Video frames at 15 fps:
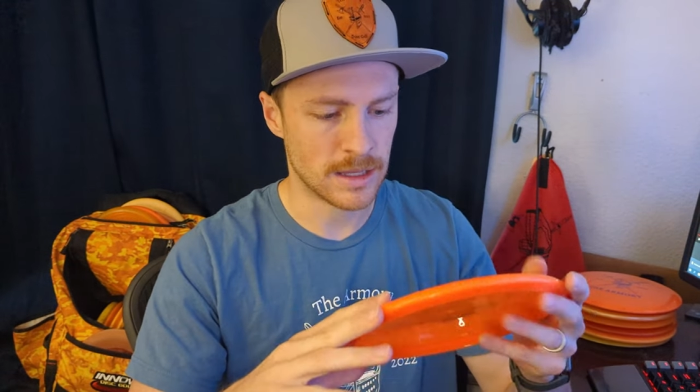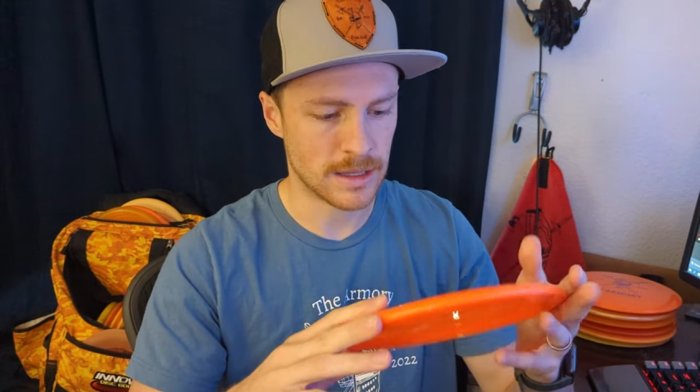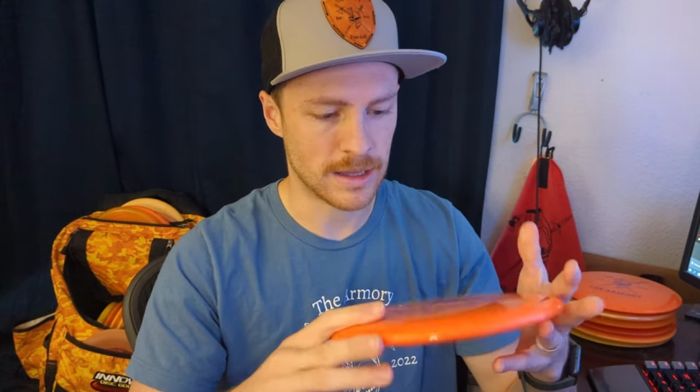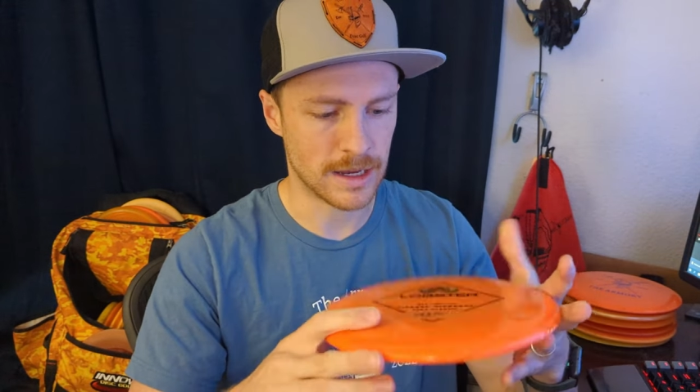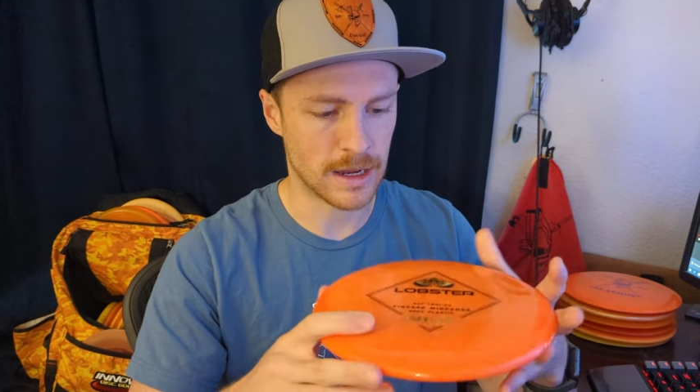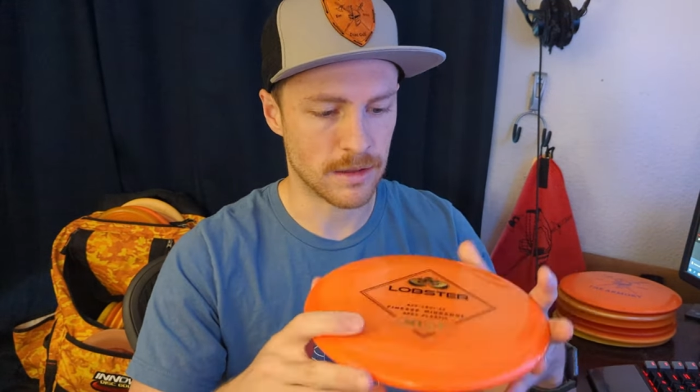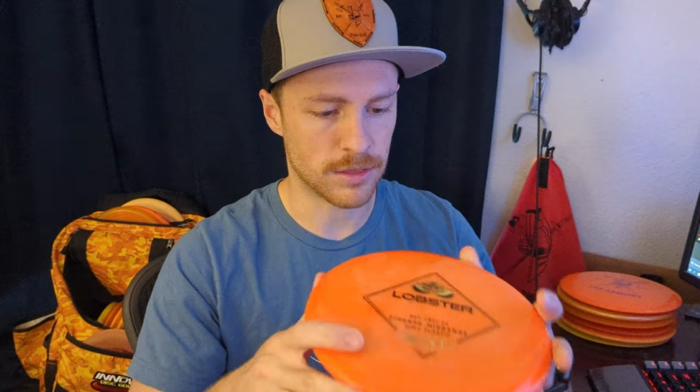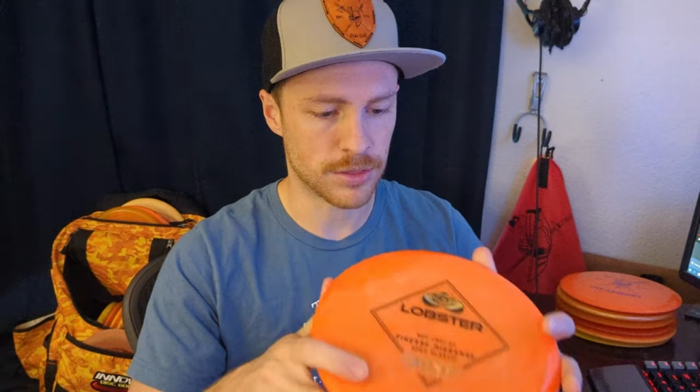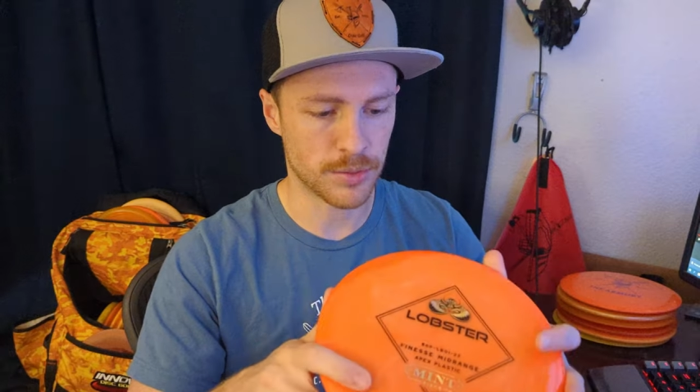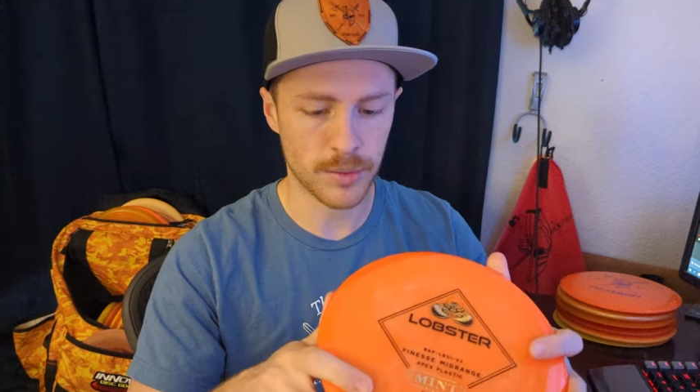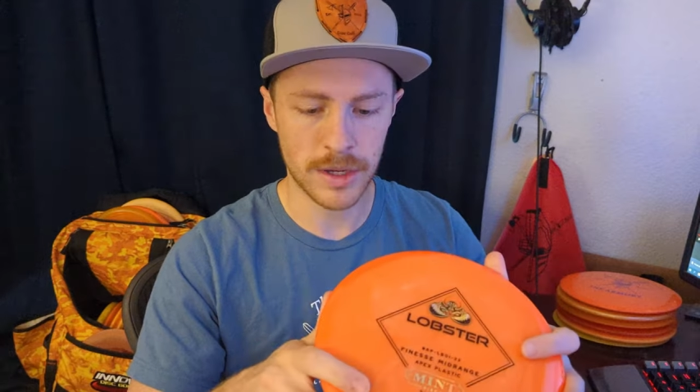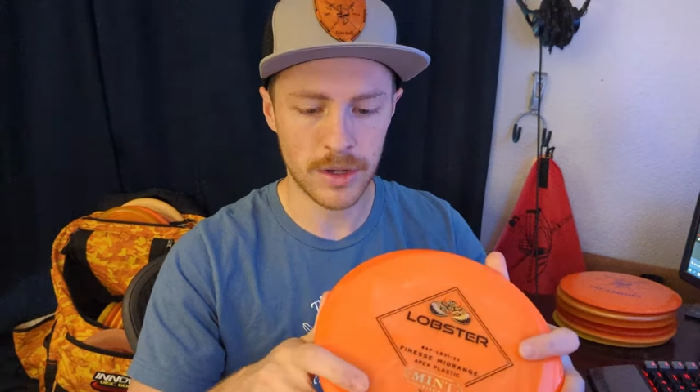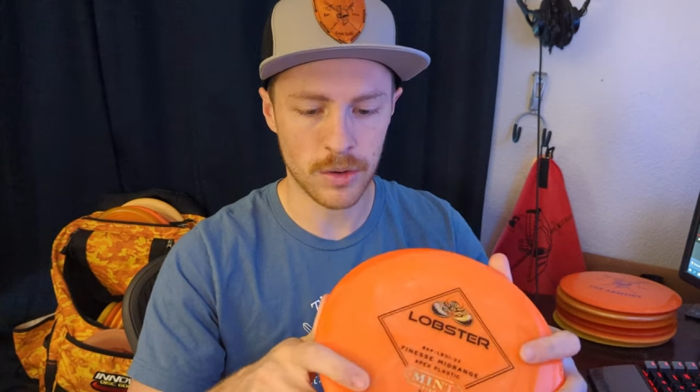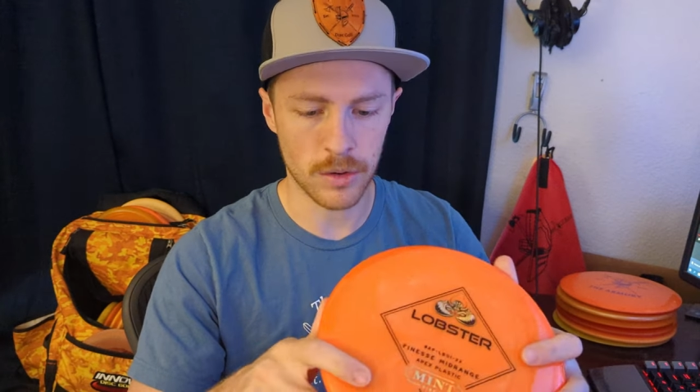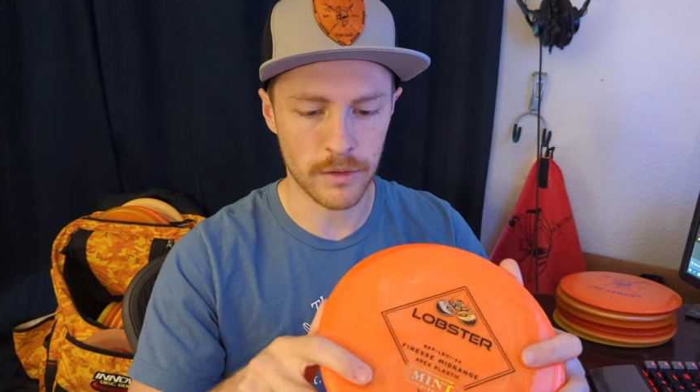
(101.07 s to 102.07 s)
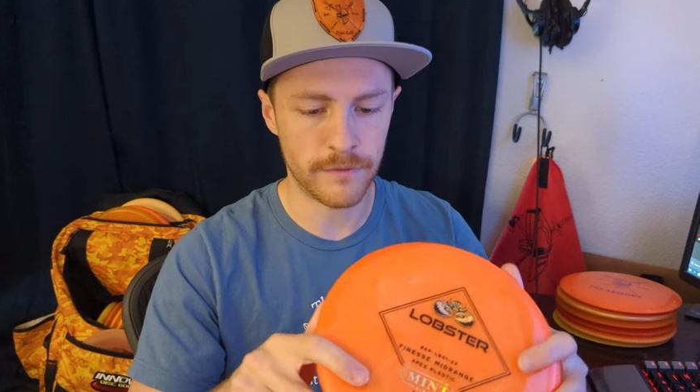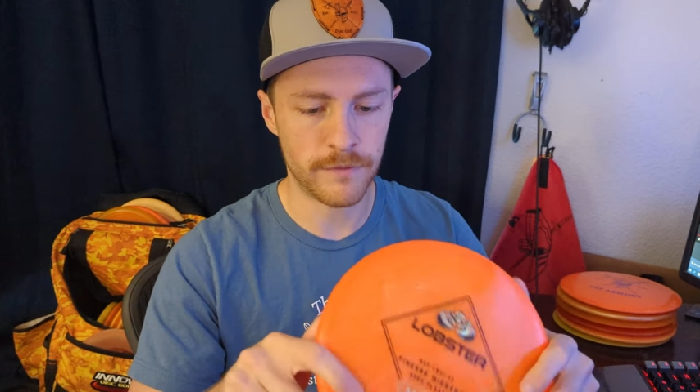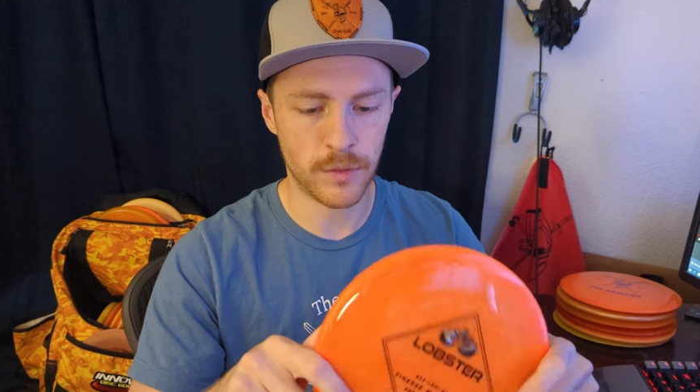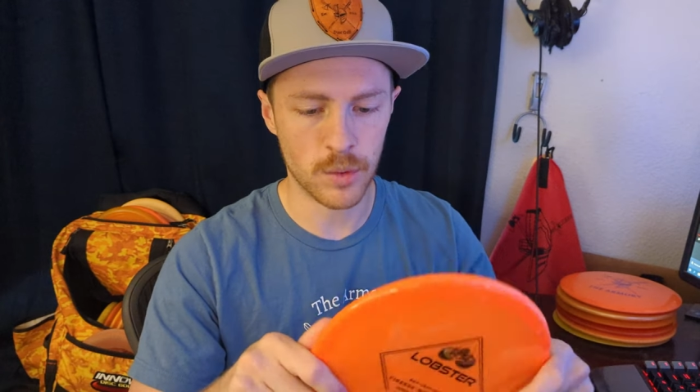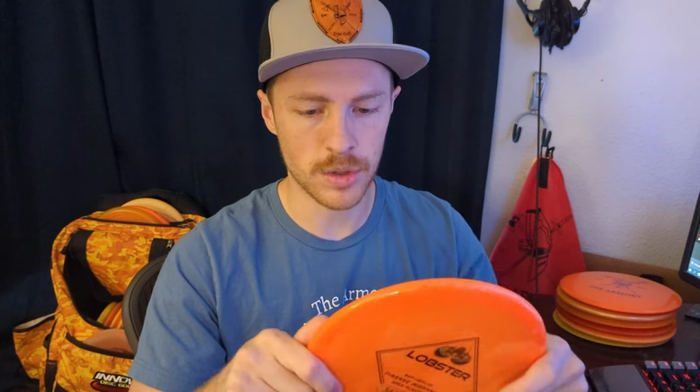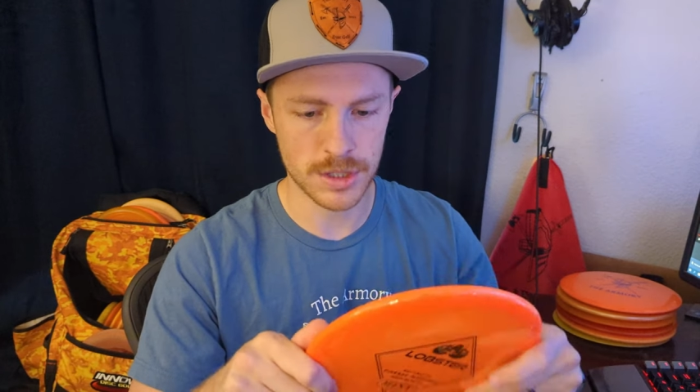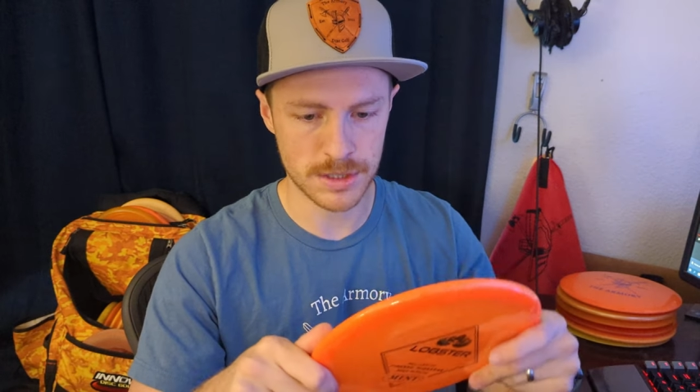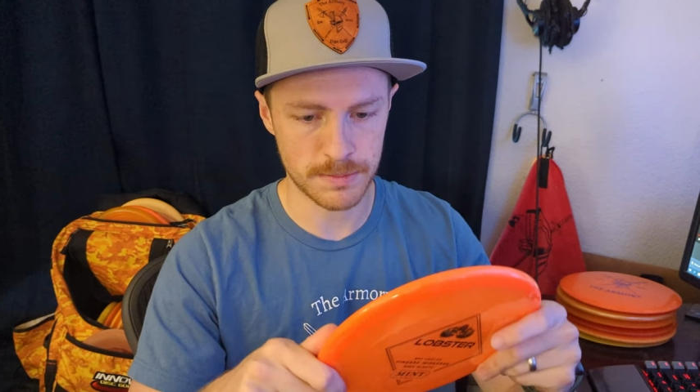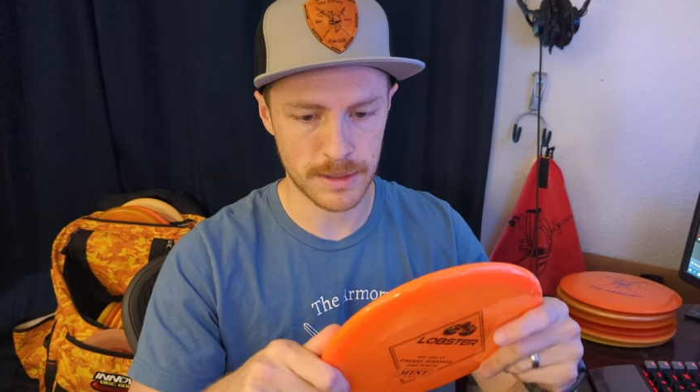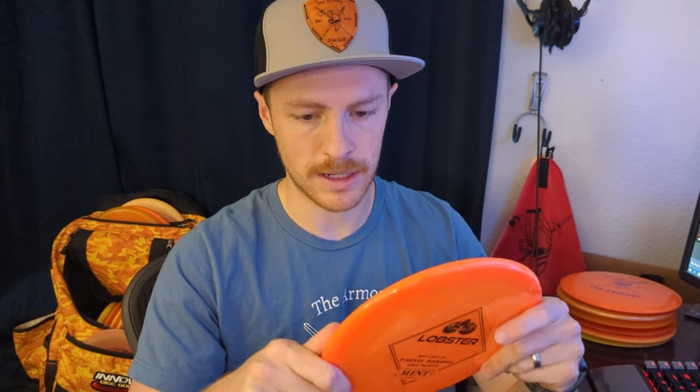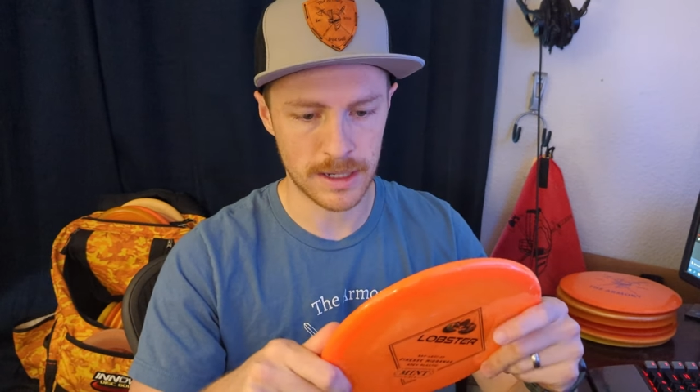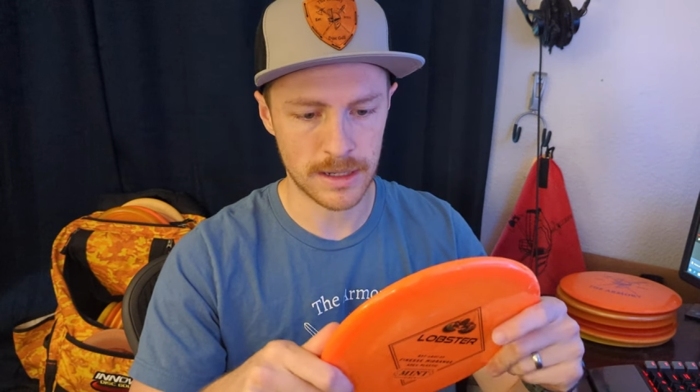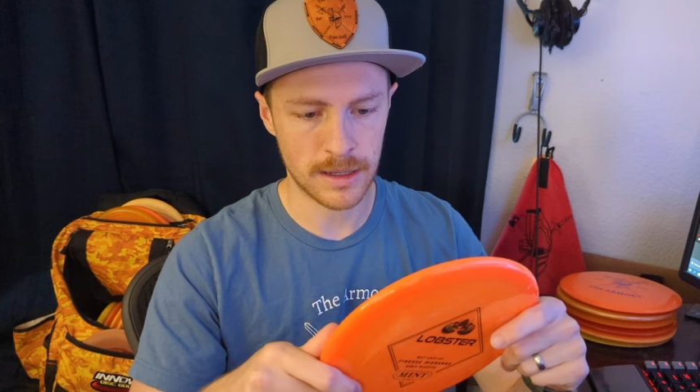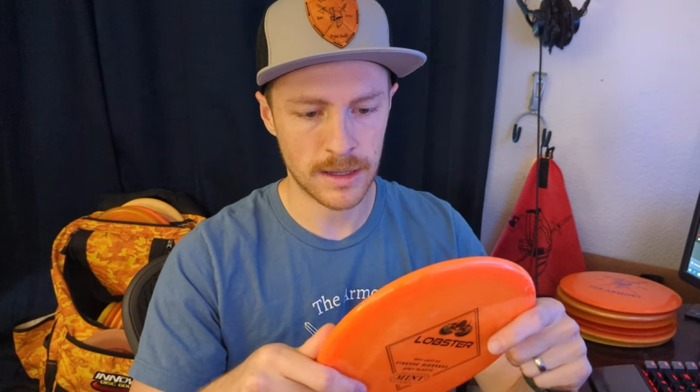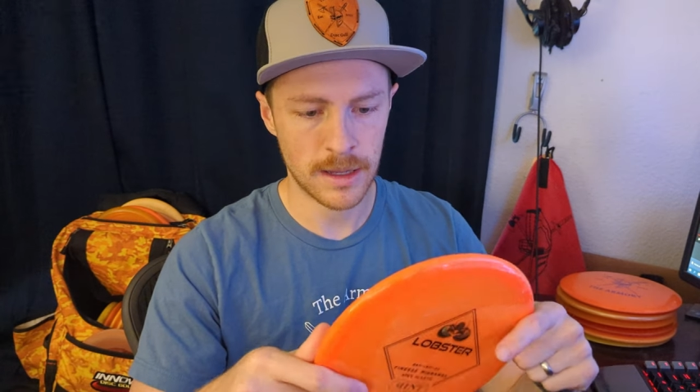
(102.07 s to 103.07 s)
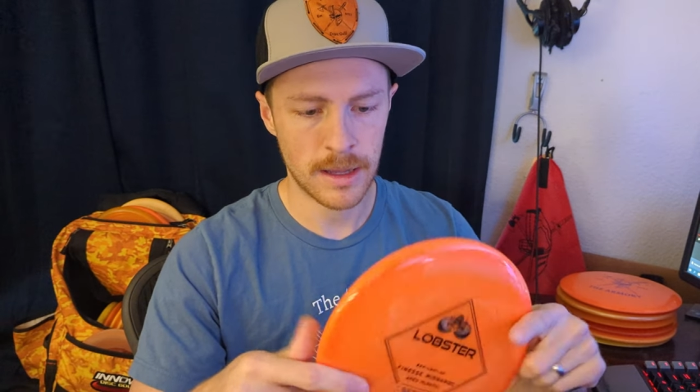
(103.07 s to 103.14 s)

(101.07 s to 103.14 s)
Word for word: like a three or a four speed,